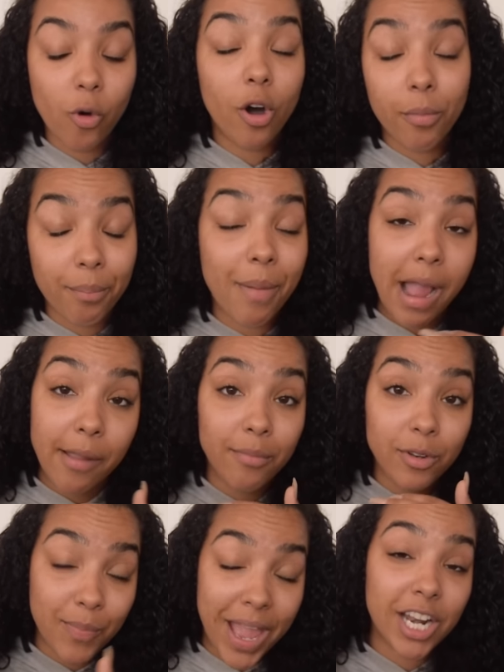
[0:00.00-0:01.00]
well, my
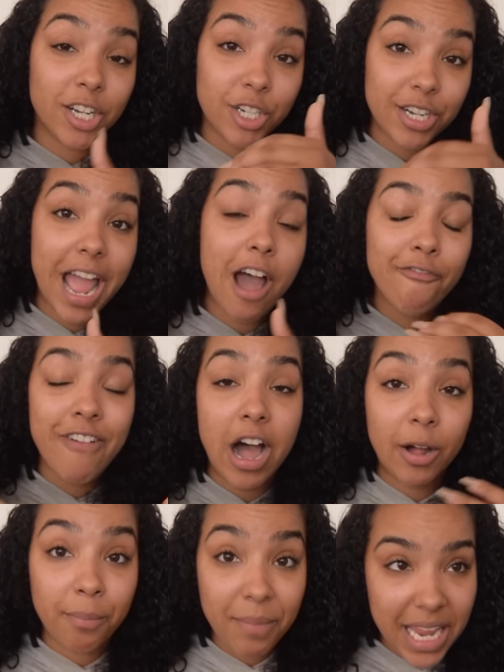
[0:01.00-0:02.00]
manager now
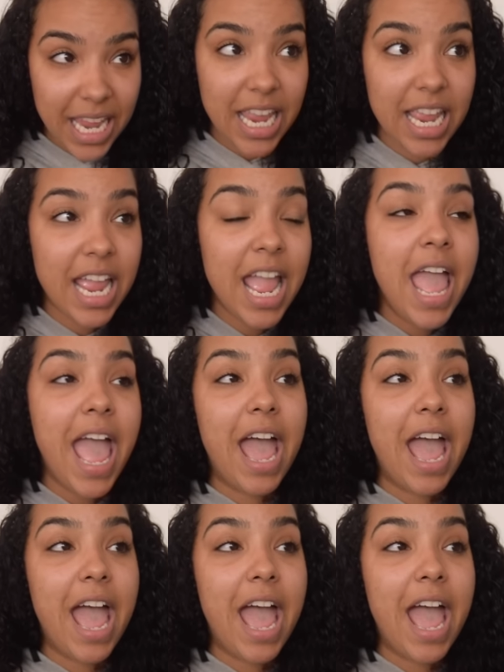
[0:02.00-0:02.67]
found me,